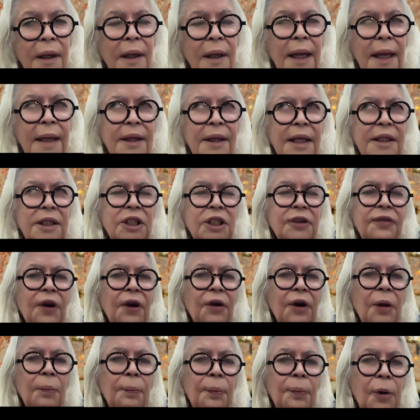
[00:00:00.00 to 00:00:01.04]
And that's a
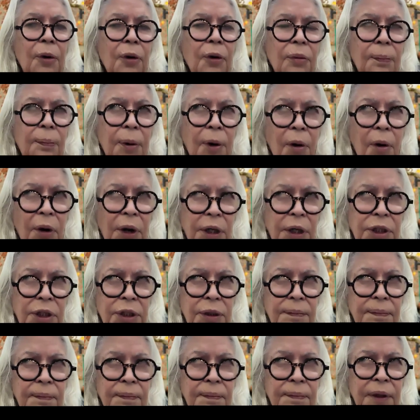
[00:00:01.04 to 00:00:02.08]
very important point,
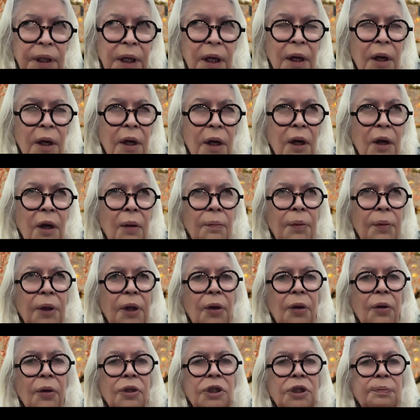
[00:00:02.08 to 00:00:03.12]

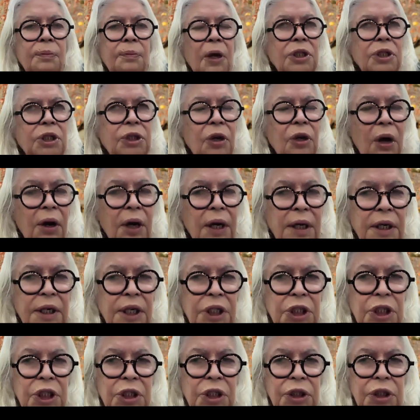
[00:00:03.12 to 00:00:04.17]
because most
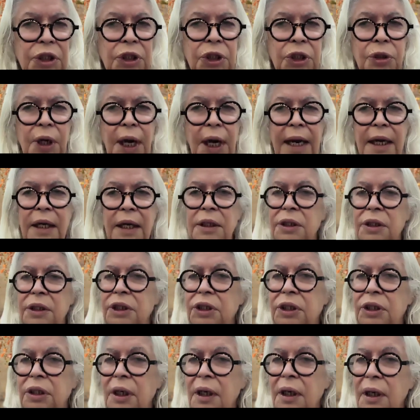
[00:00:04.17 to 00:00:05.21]
non-Indigenous
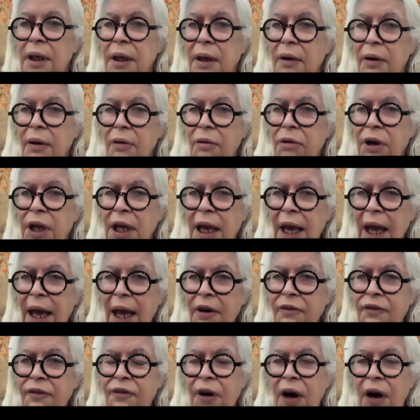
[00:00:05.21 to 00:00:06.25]
Australians
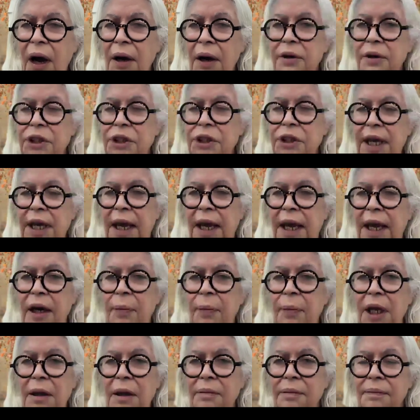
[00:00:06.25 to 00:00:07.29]
regard fire as the
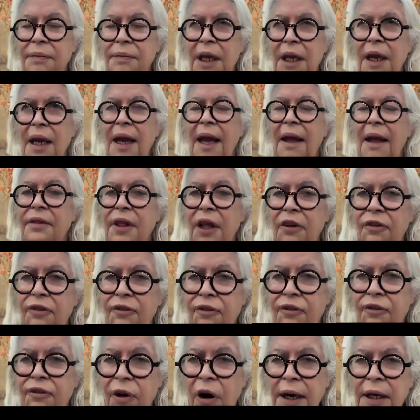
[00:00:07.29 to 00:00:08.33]
enemy, and they're
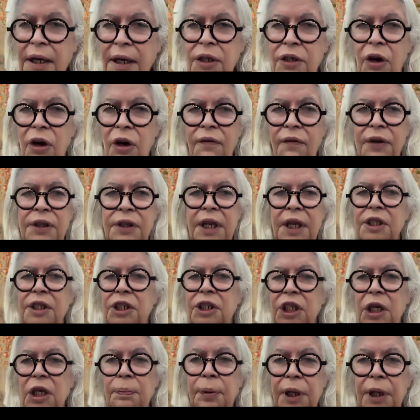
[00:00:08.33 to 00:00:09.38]
frightened of it. They're
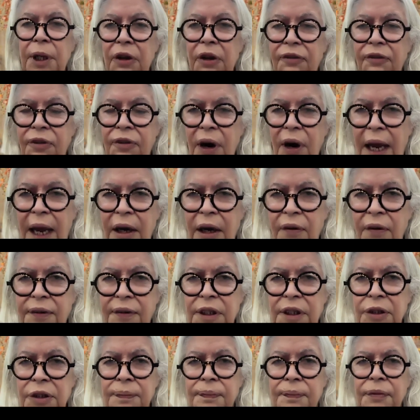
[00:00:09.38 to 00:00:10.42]
deeply afraid of
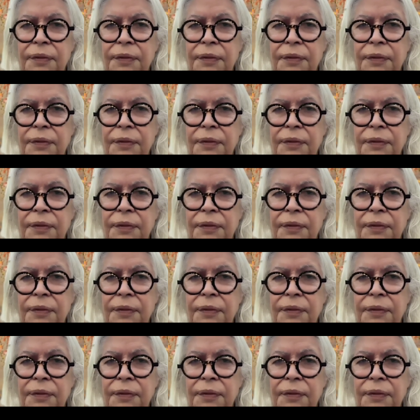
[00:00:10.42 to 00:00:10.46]
it.